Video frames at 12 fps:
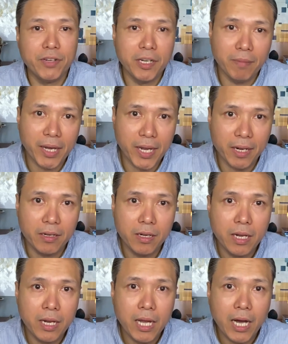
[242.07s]
in my hand.
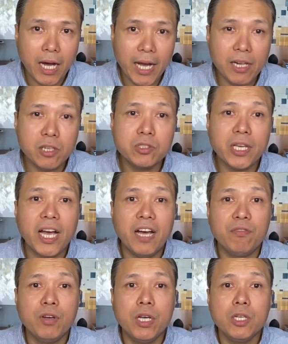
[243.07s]
I also
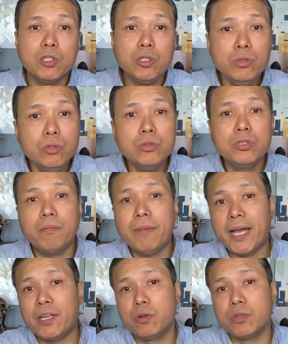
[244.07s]
have the user
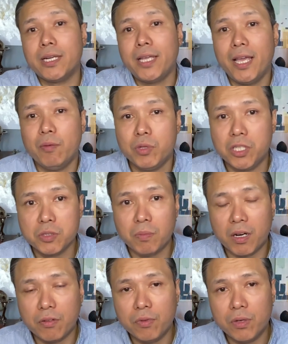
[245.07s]
manual that came with the
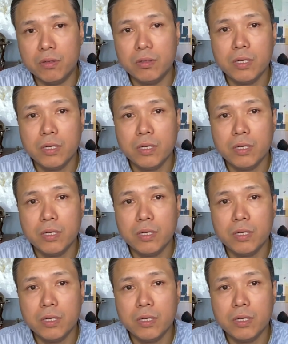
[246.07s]
smartphone.